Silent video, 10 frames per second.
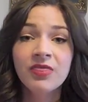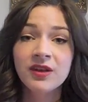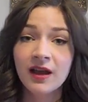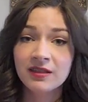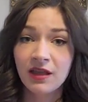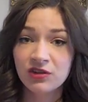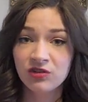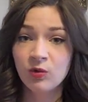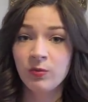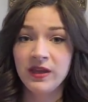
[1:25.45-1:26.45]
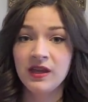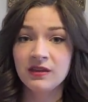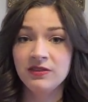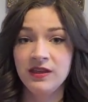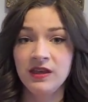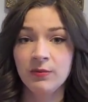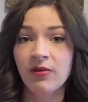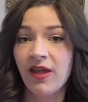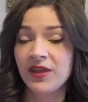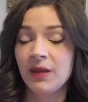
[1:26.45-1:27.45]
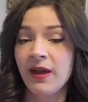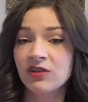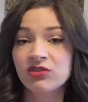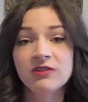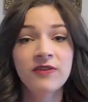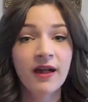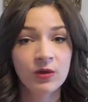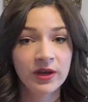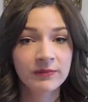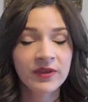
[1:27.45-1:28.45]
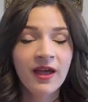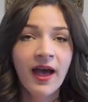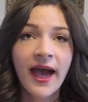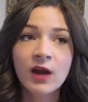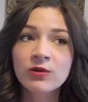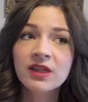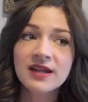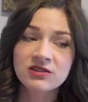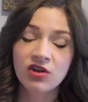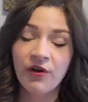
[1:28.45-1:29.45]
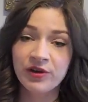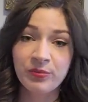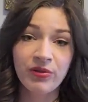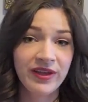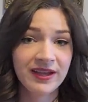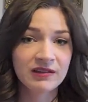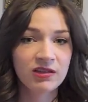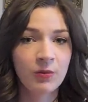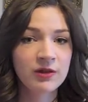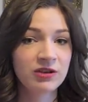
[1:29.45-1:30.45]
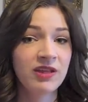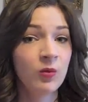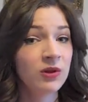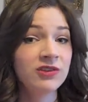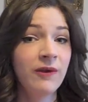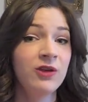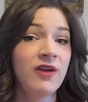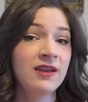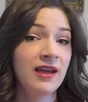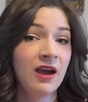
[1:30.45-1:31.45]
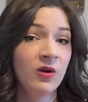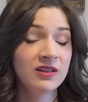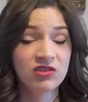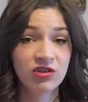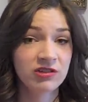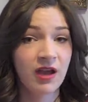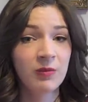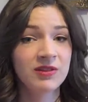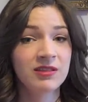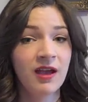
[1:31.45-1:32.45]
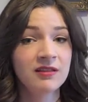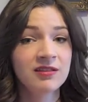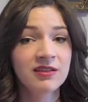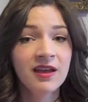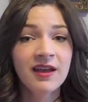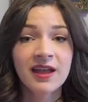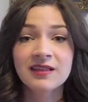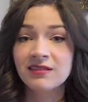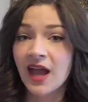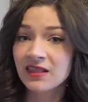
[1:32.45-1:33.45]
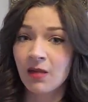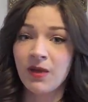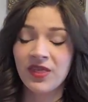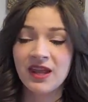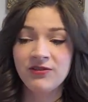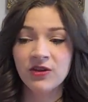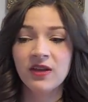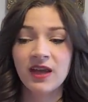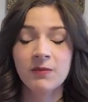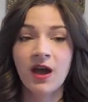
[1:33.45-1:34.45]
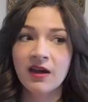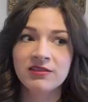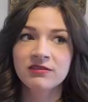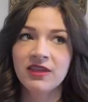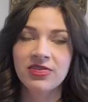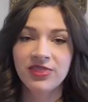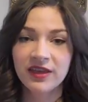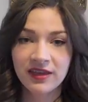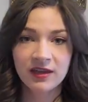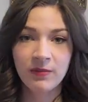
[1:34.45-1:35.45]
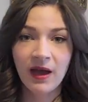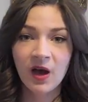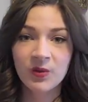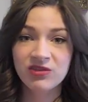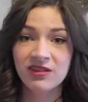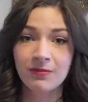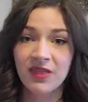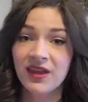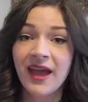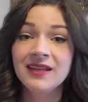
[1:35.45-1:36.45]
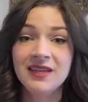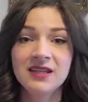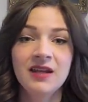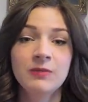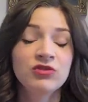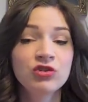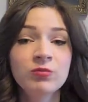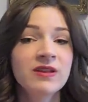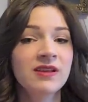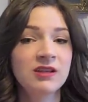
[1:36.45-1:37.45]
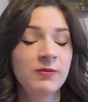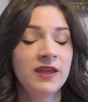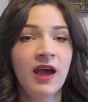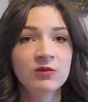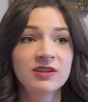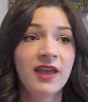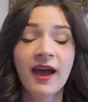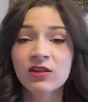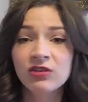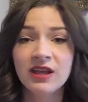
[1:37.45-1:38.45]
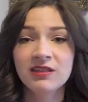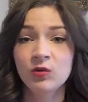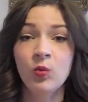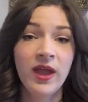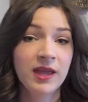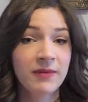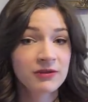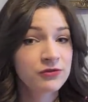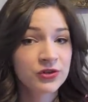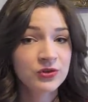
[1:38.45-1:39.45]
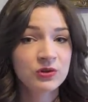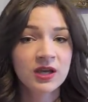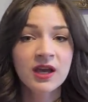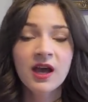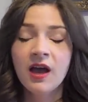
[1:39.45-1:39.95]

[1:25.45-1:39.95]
The next section will be the plan that I'm actually following. I don't really like to call it a plan so much, because I will tell you right now, it's just common sense. It's not something that I feel like I'm constantly thinking about, which is something that I needed. I'm too busy to be counting calories and weighing my food.